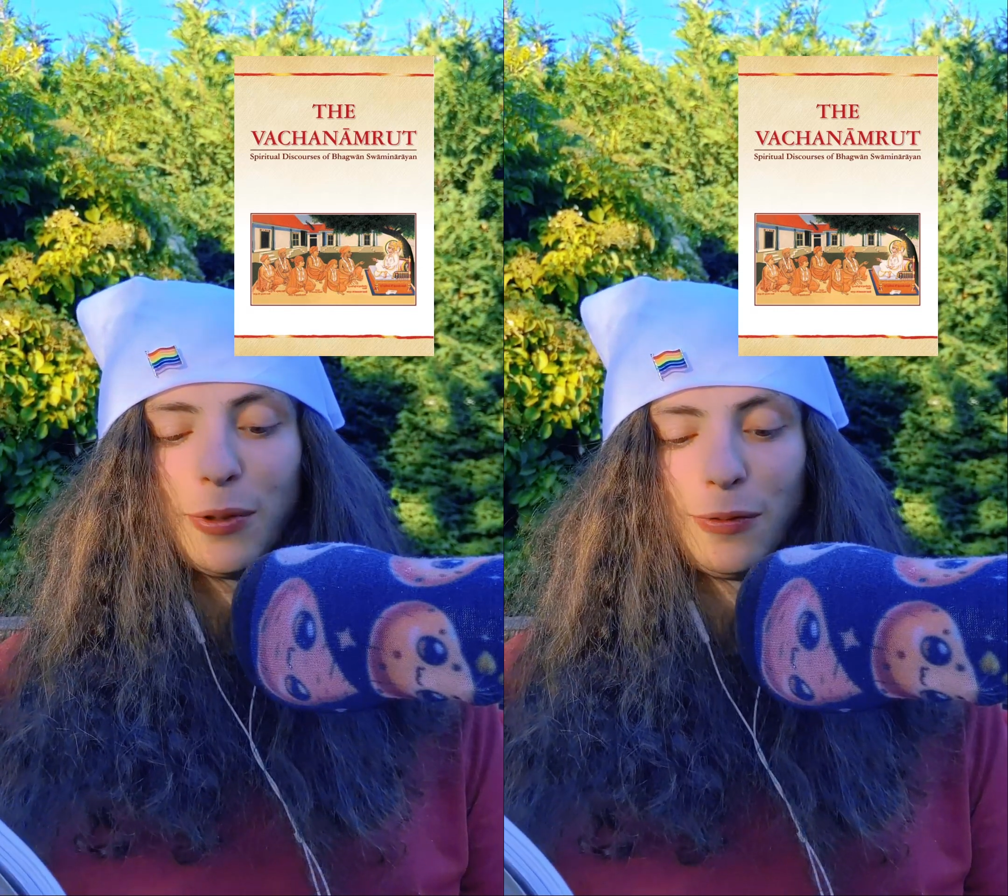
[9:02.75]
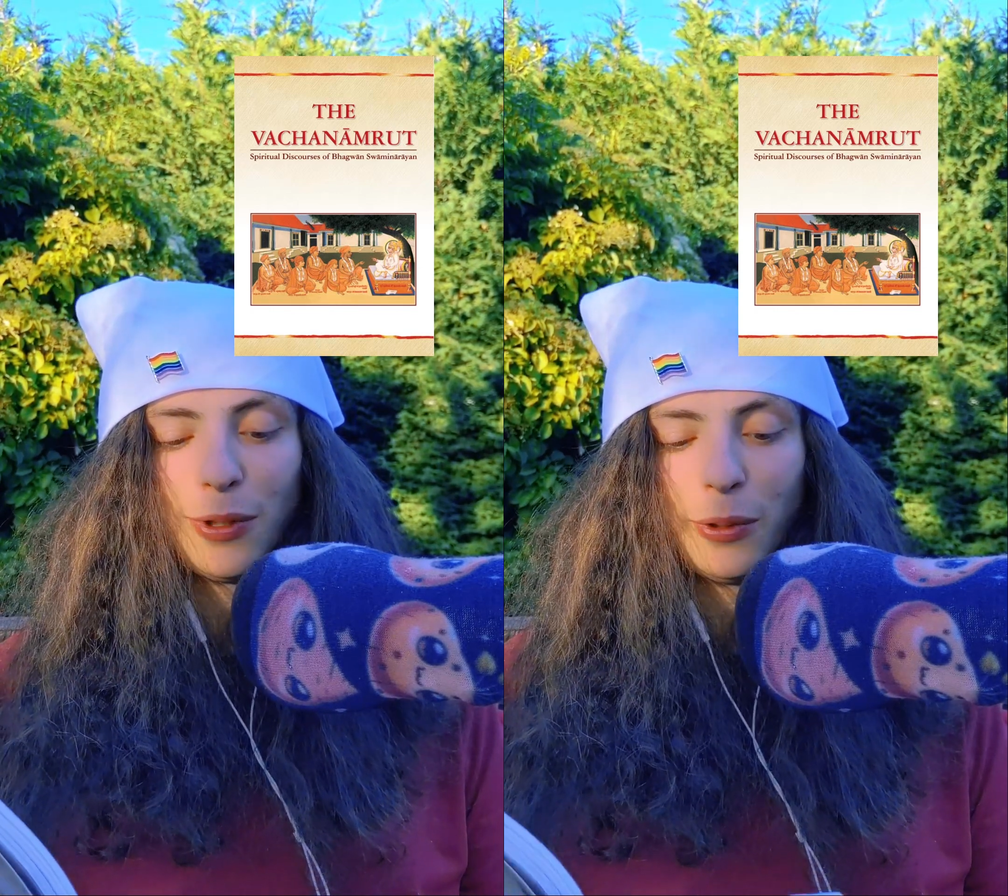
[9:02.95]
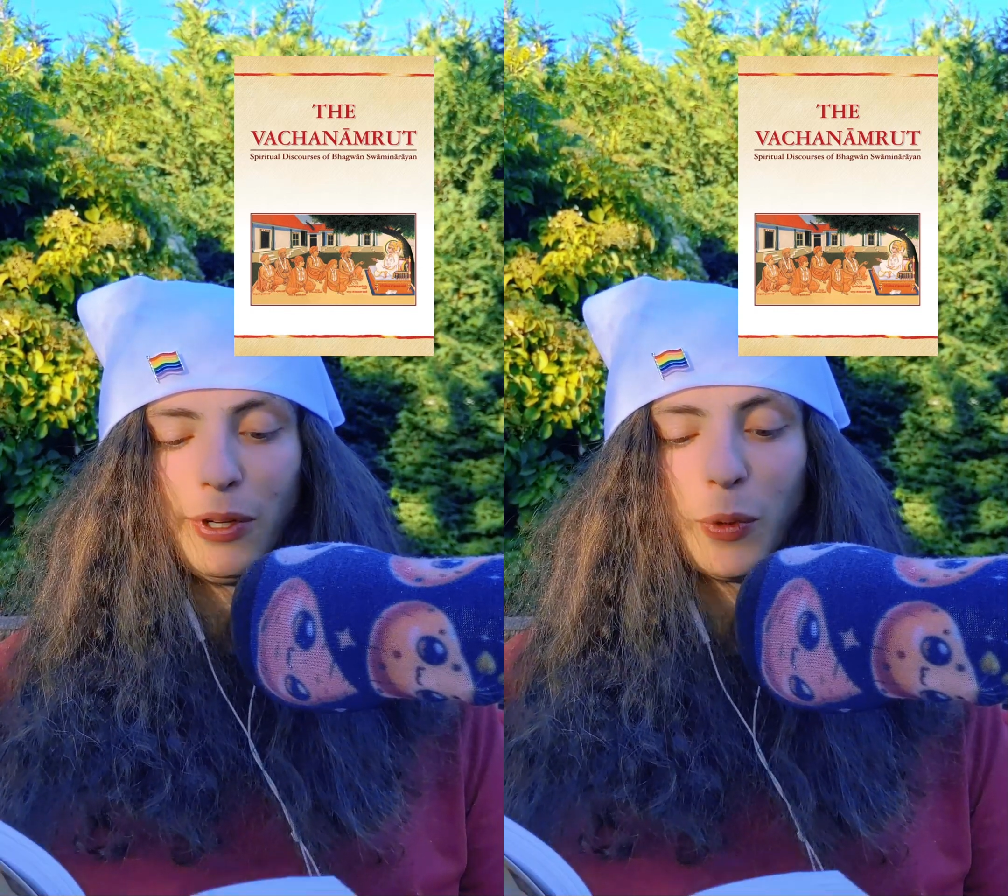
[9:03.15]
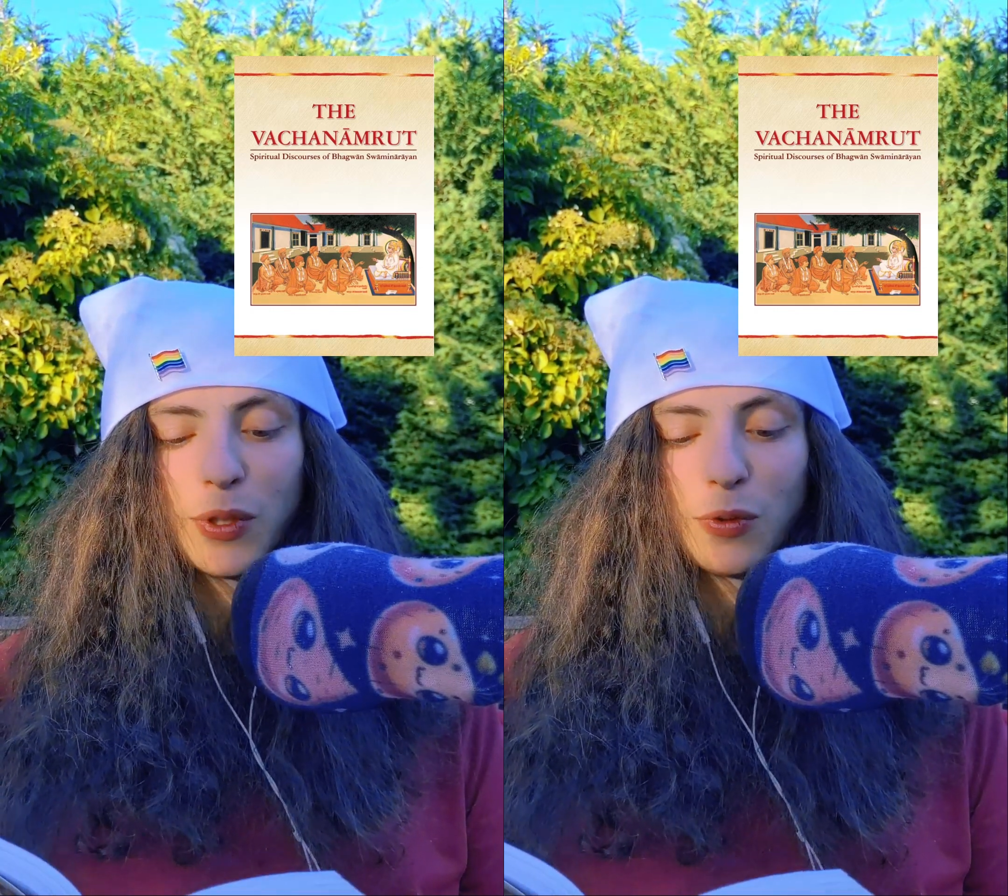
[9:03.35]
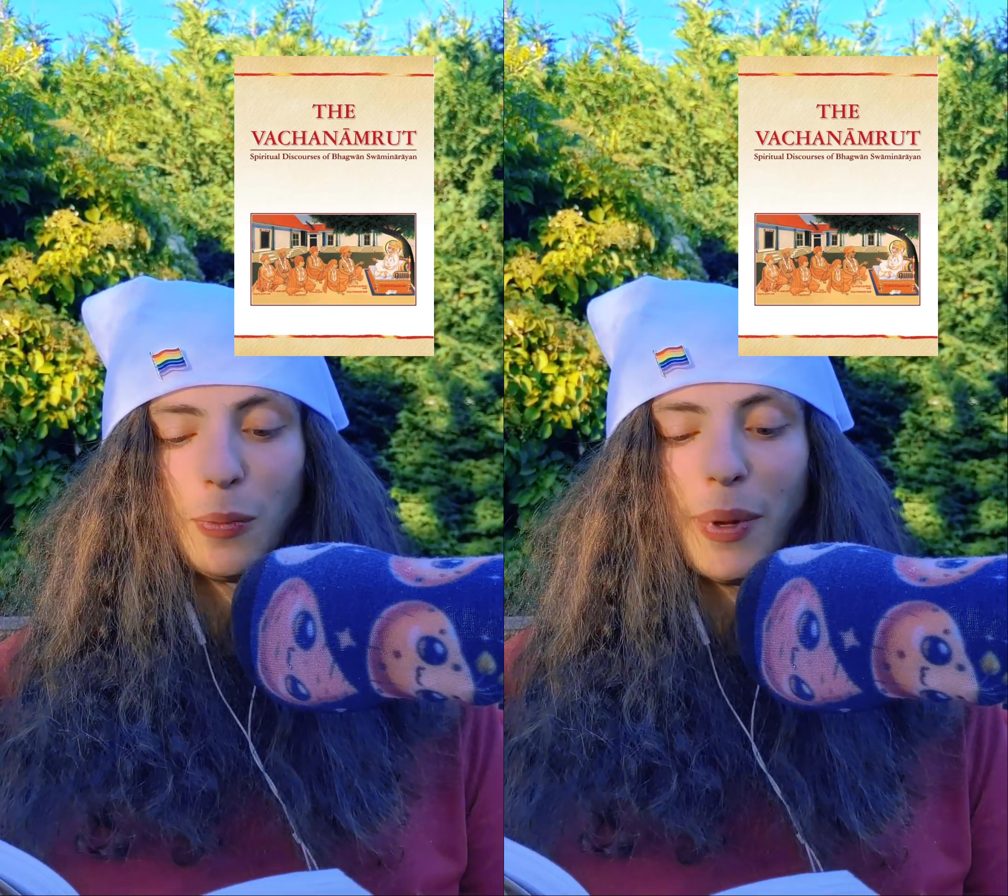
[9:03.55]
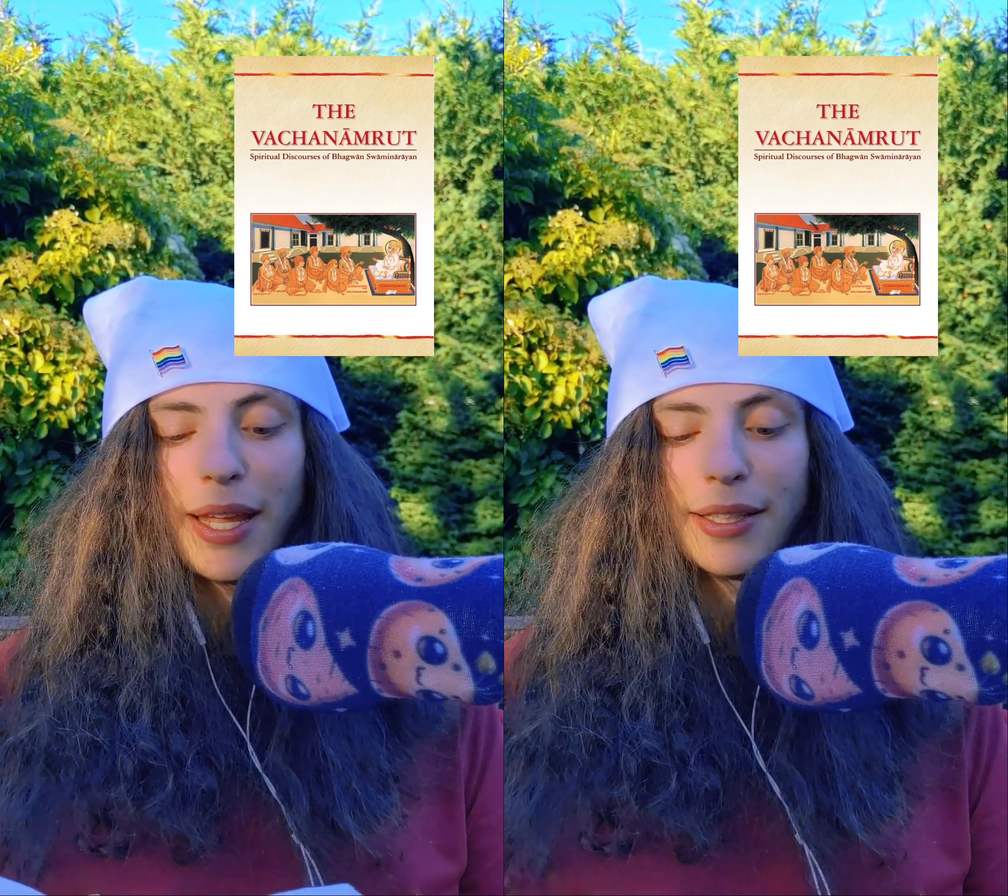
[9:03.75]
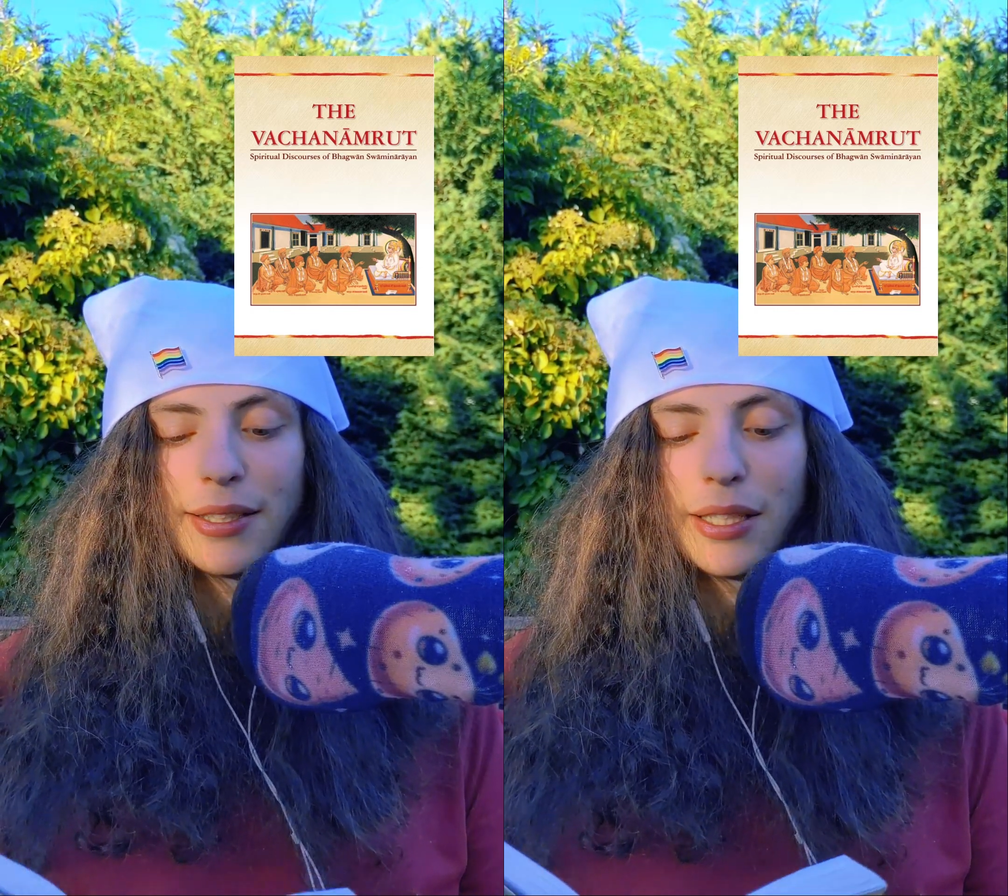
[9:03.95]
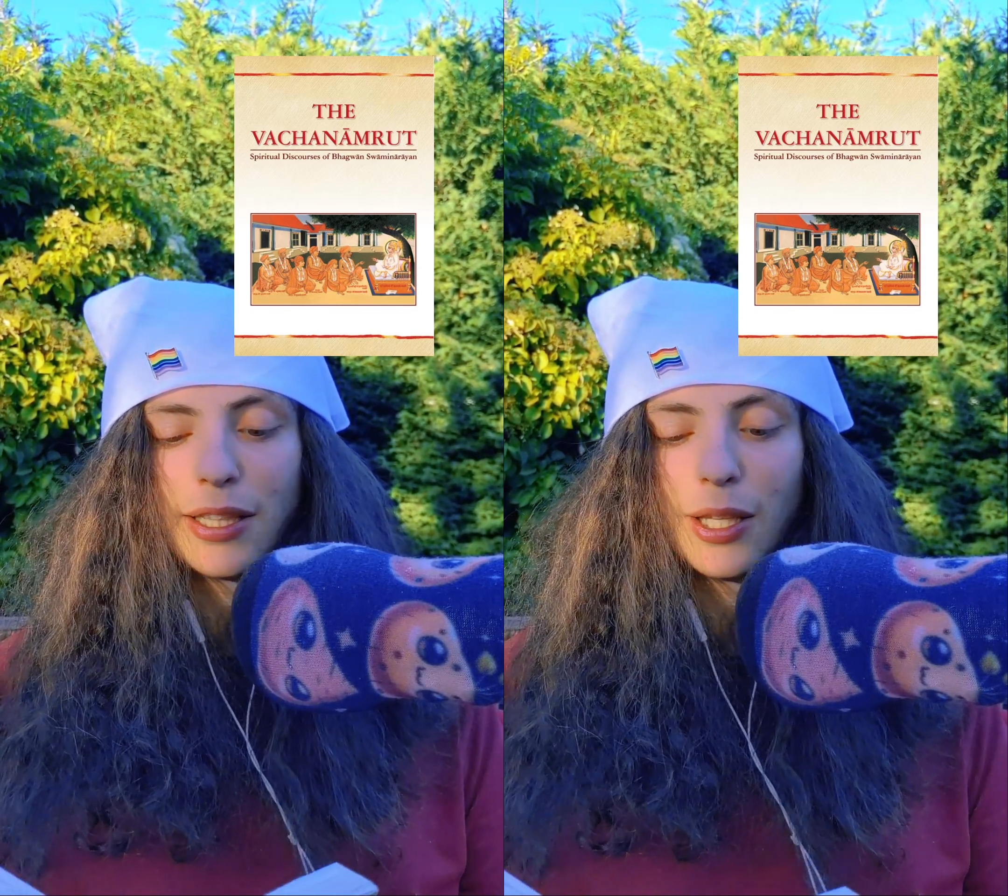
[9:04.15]
fluid which remains
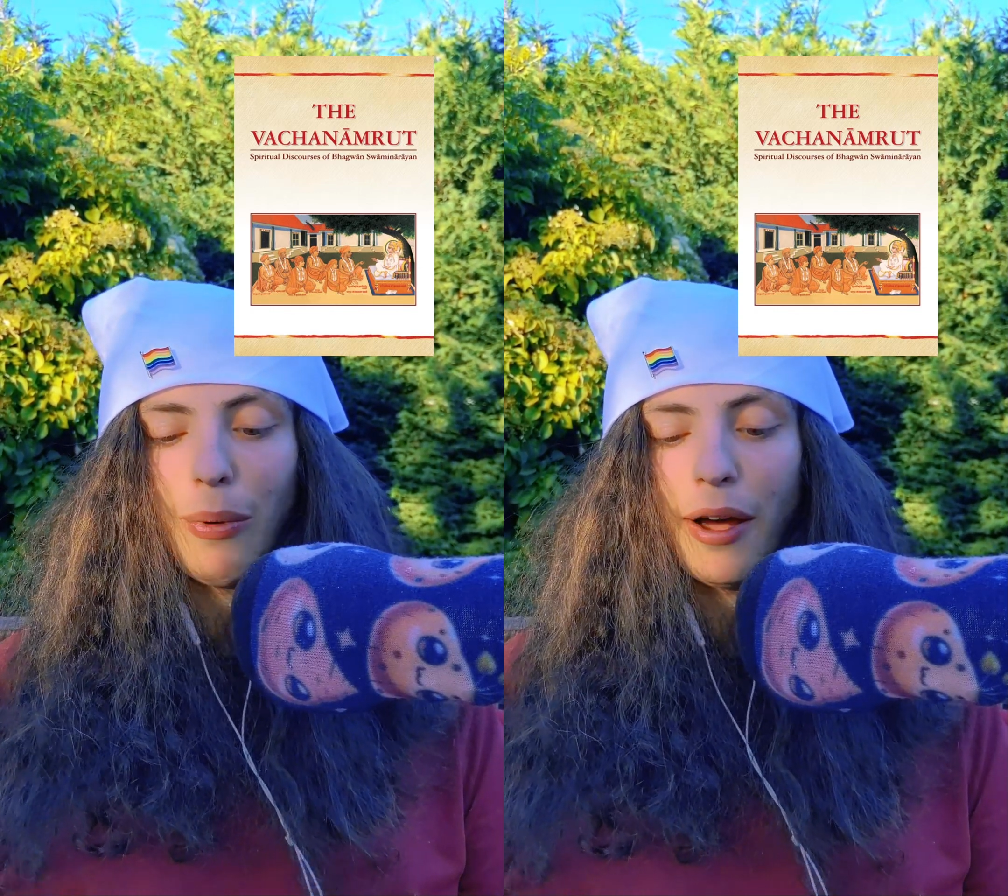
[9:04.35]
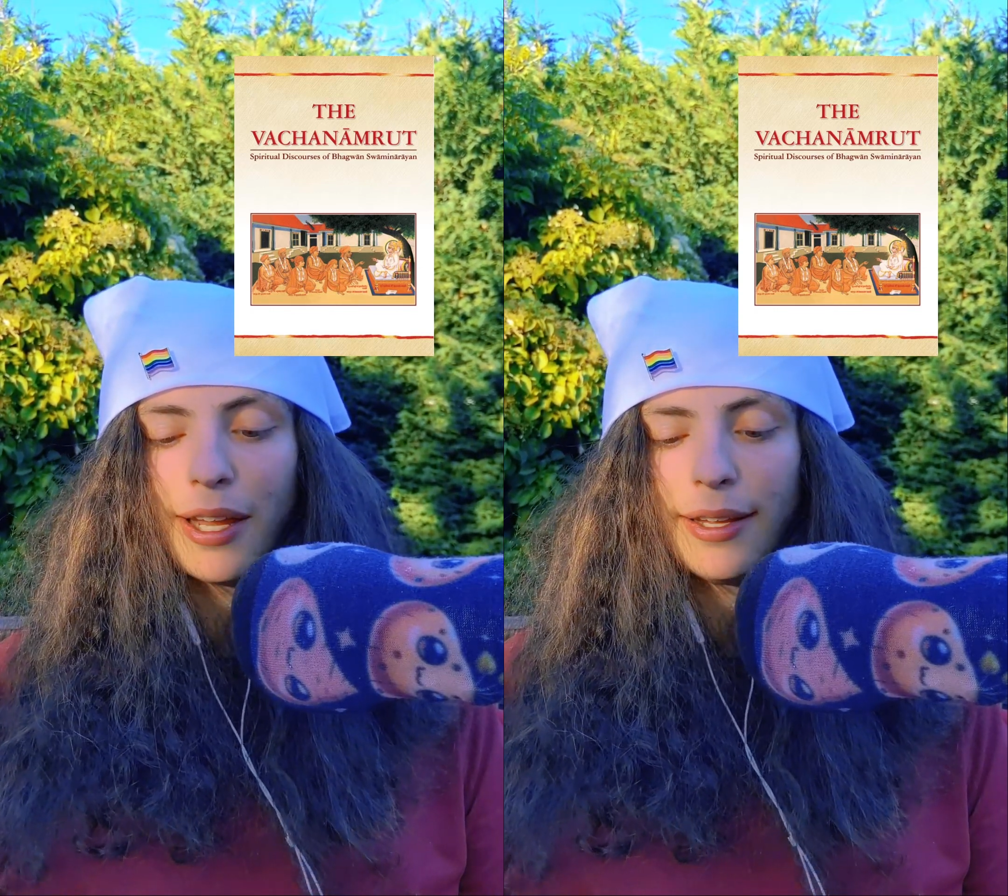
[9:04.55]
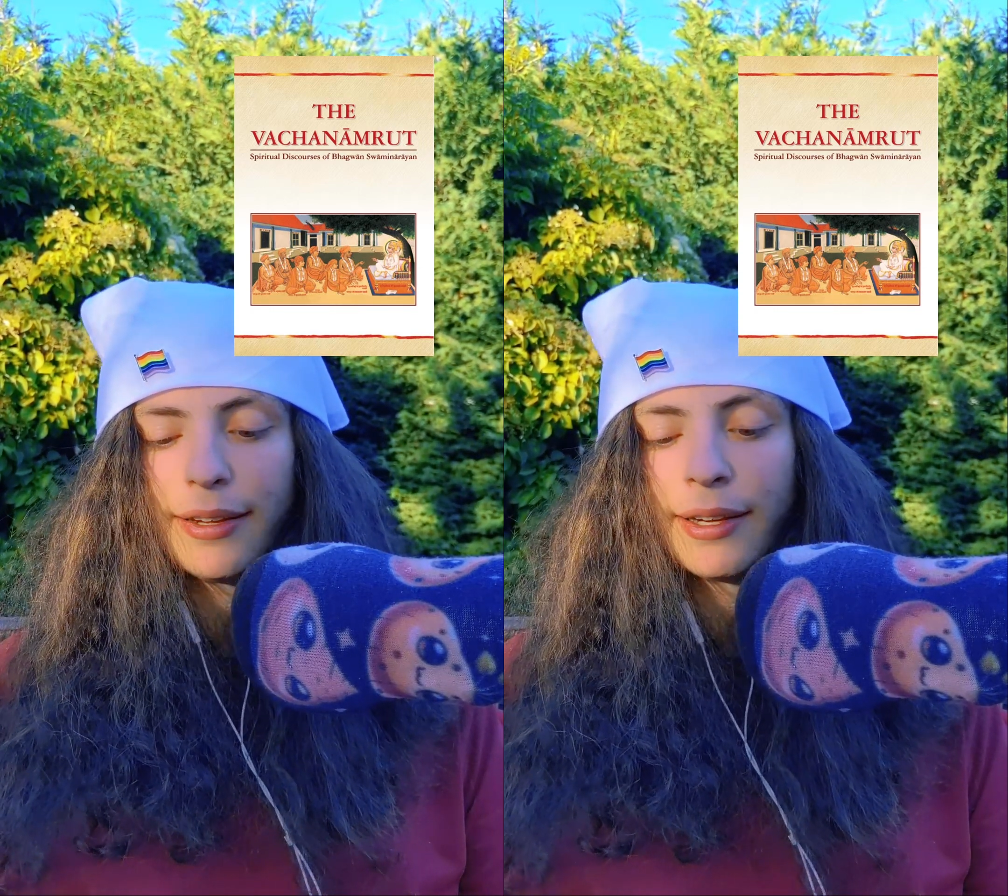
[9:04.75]
in the body.